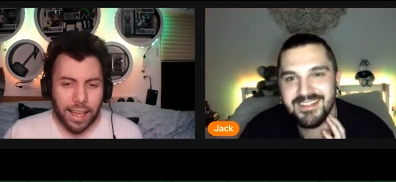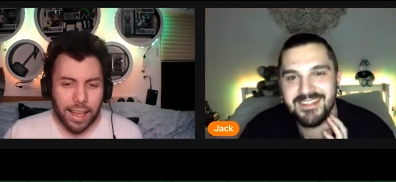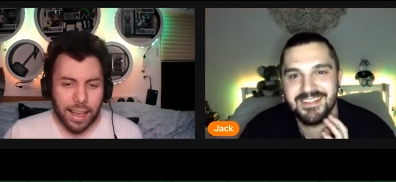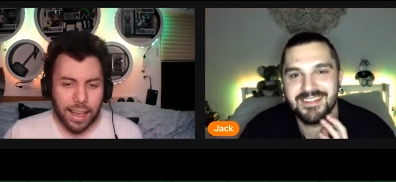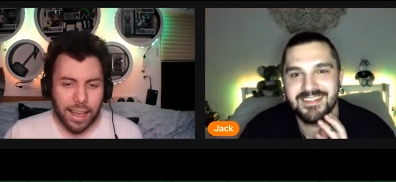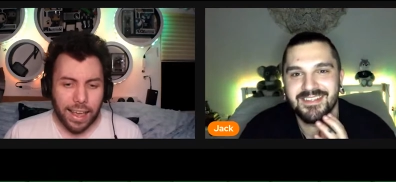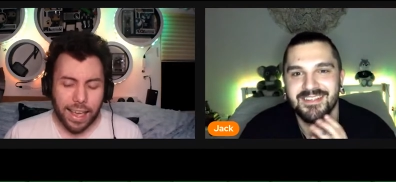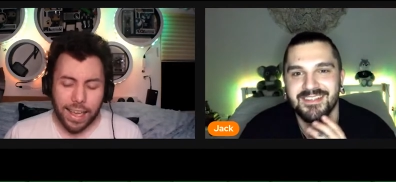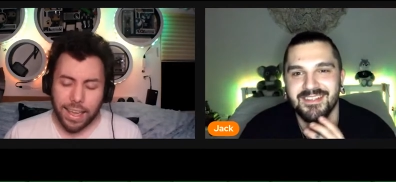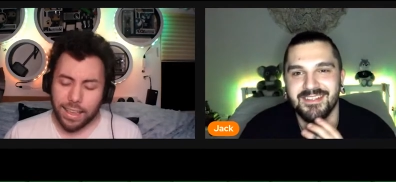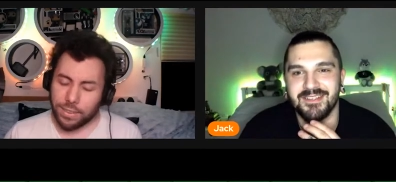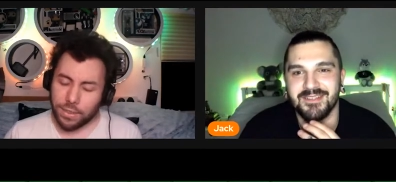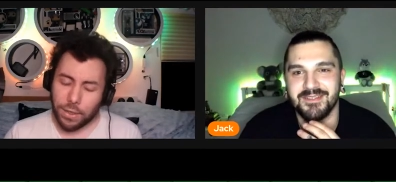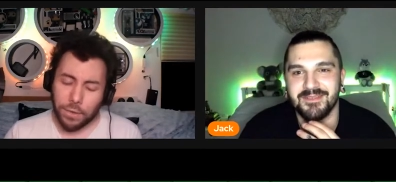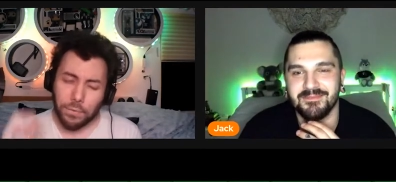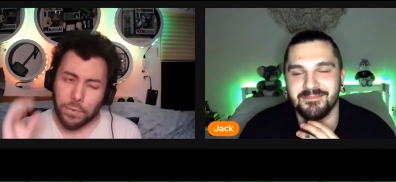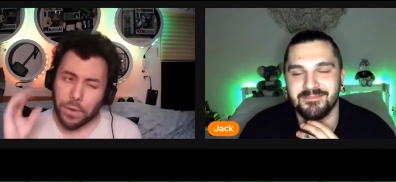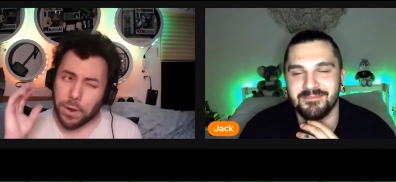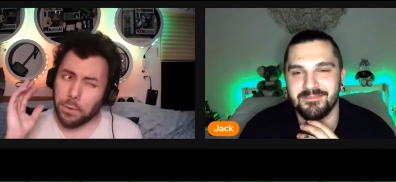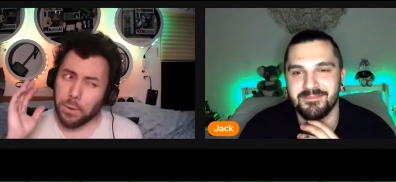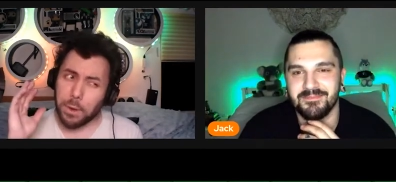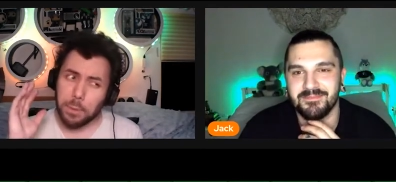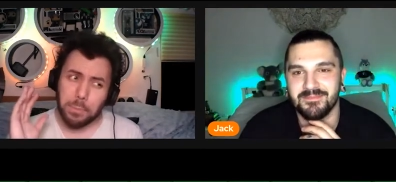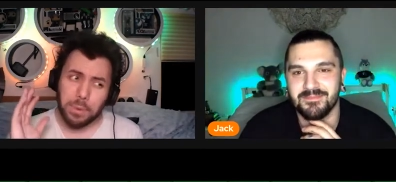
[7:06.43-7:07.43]
Speaker 1: It's a
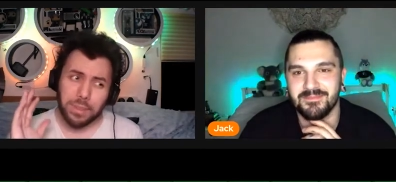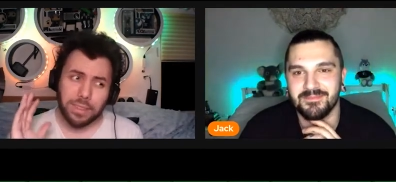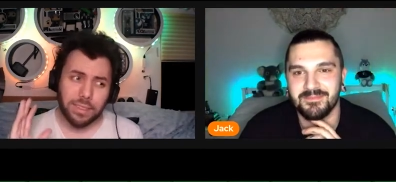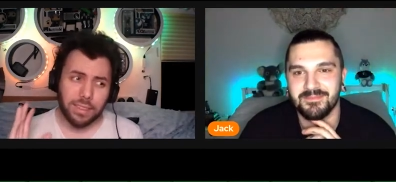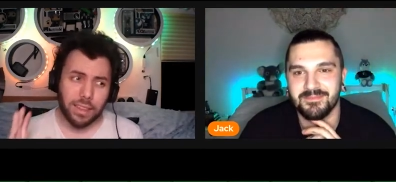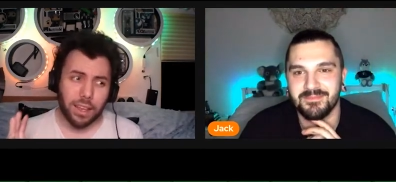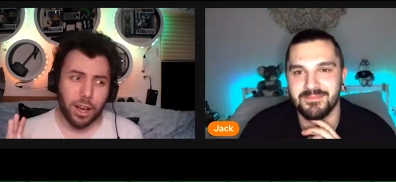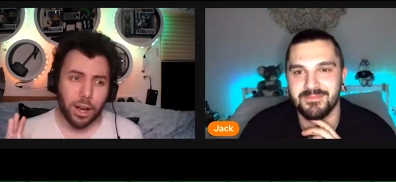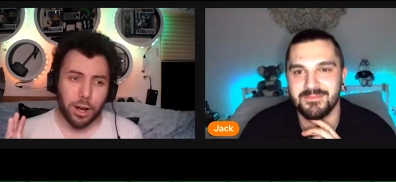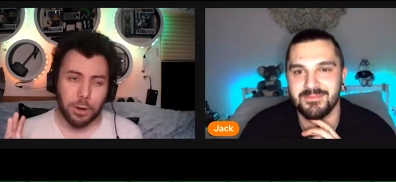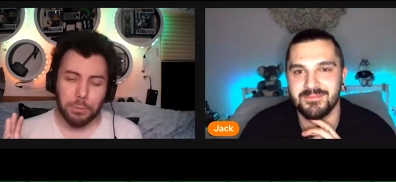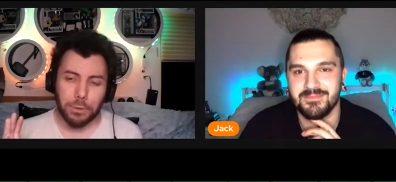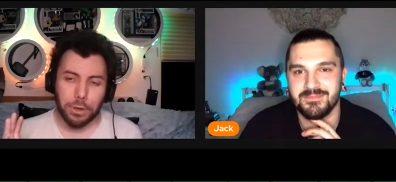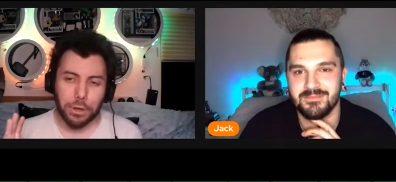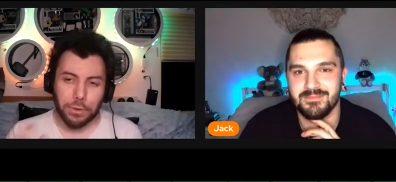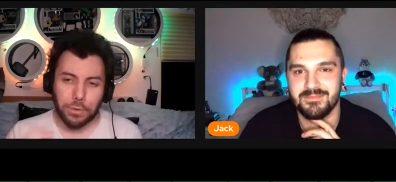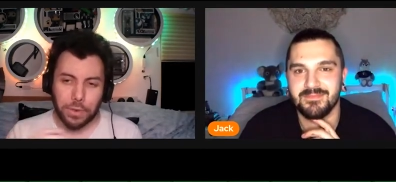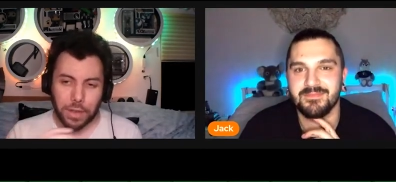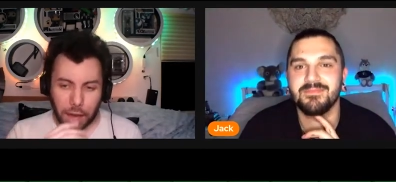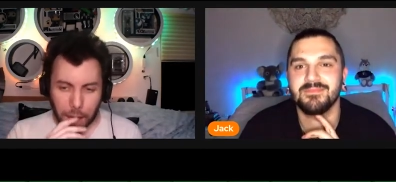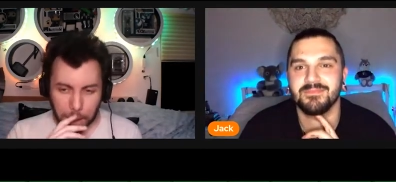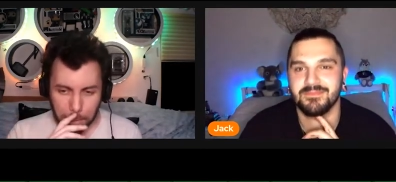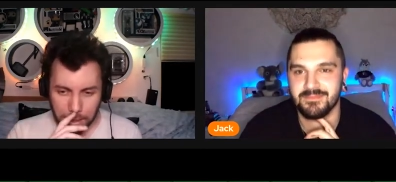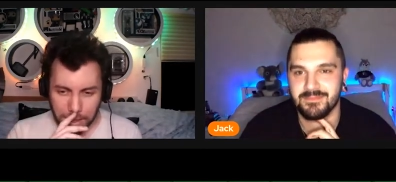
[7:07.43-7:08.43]
very bizarre movie.
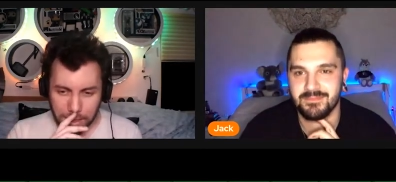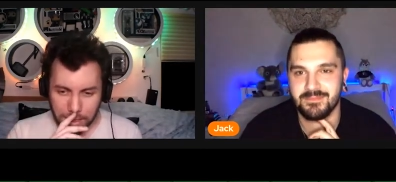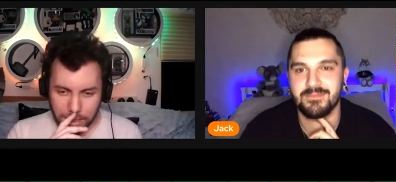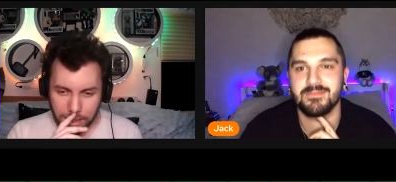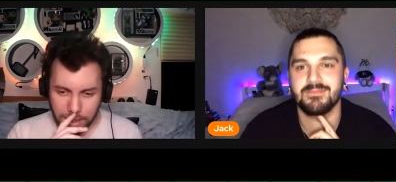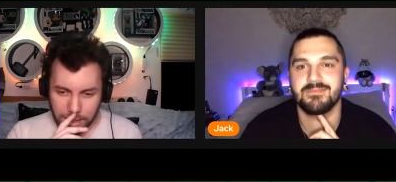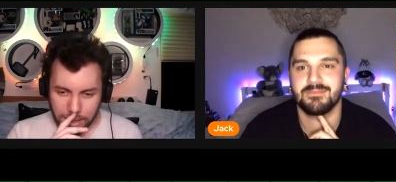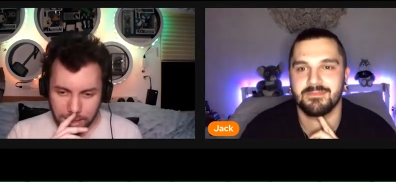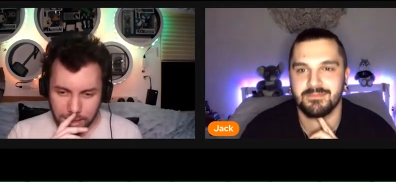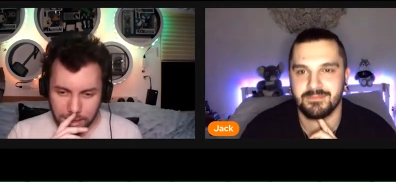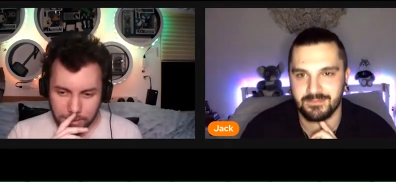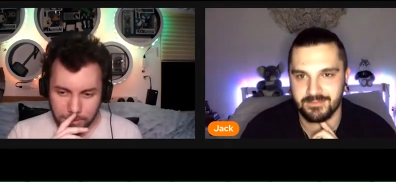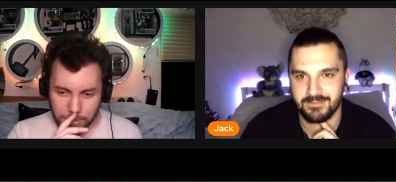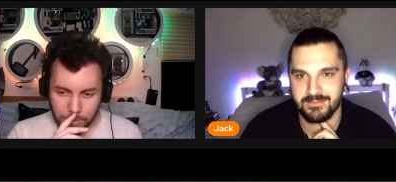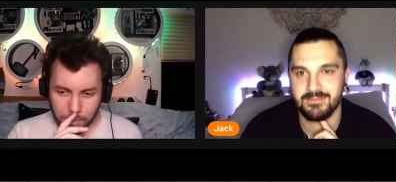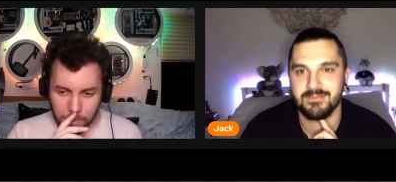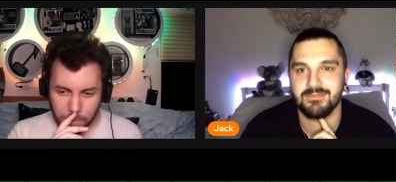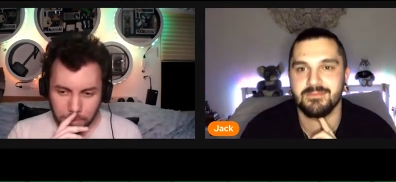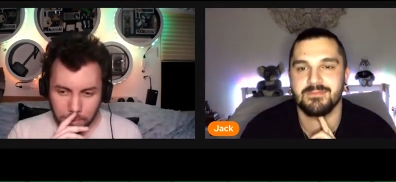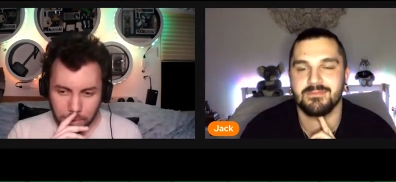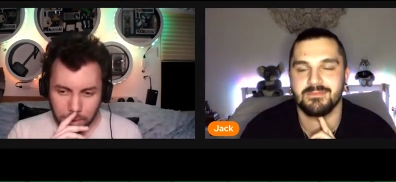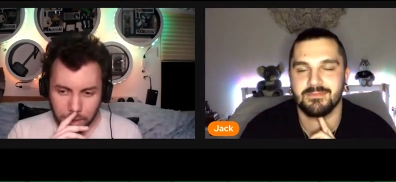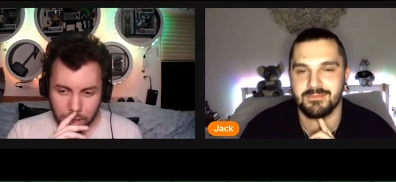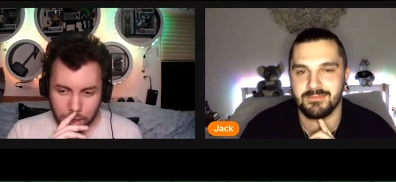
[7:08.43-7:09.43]
I mean,
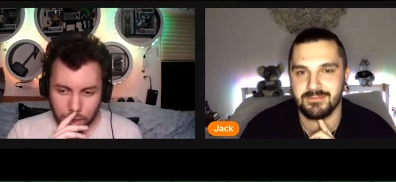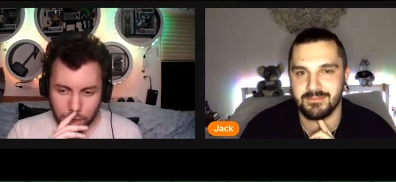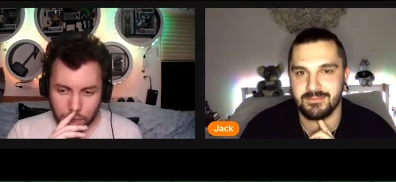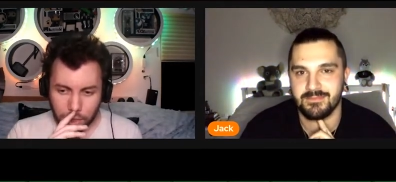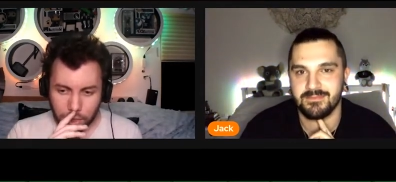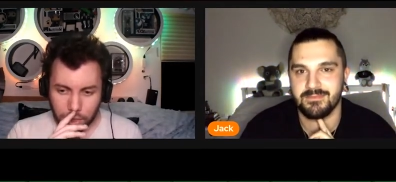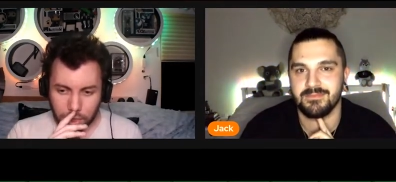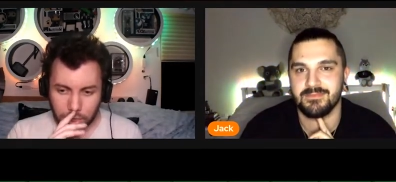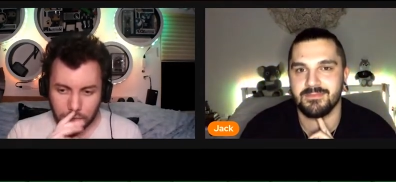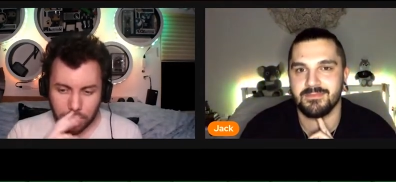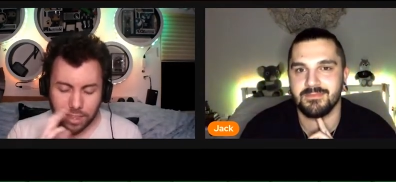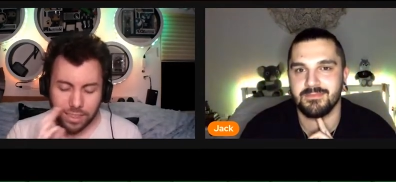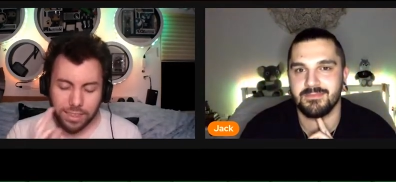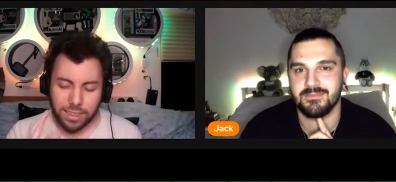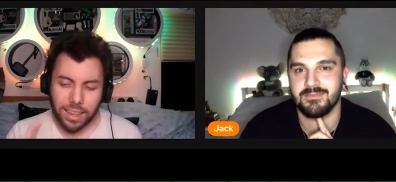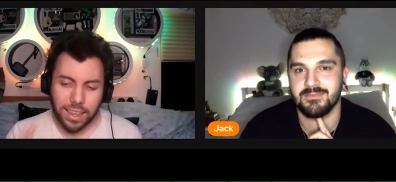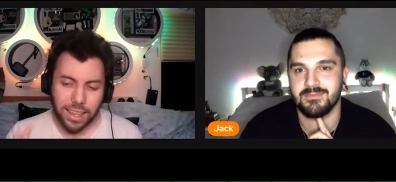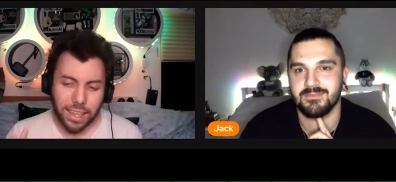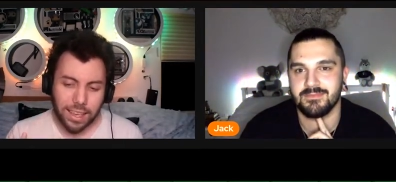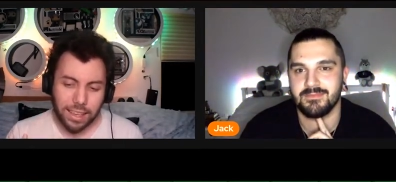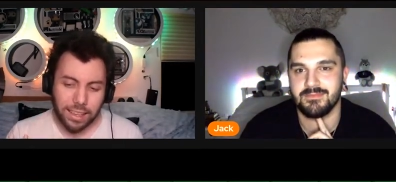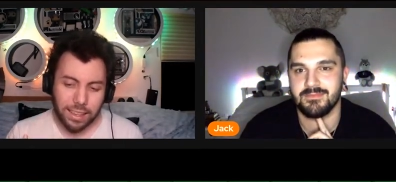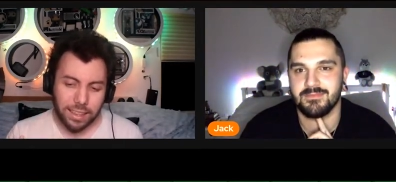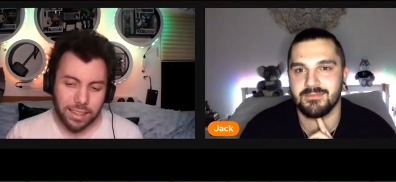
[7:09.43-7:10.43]
the thing
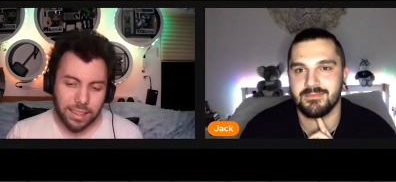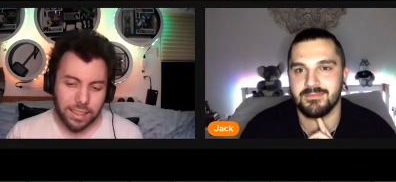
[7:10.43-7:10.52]
that